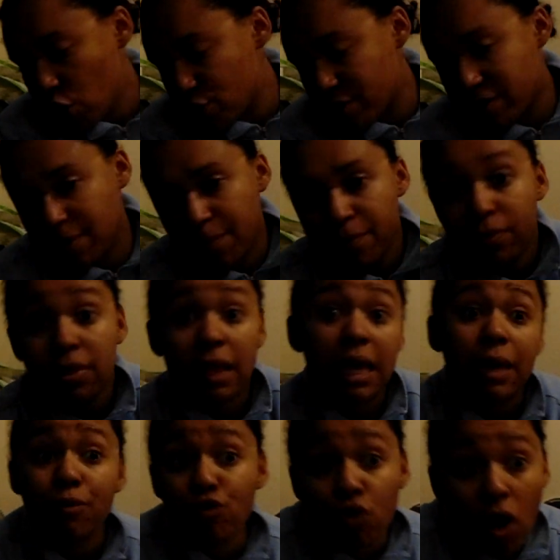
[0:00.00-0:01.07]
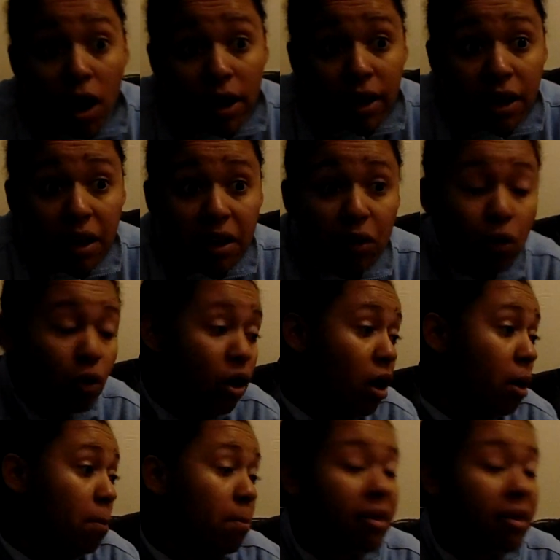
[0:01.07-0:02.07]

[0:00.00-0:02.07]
just keep trying, or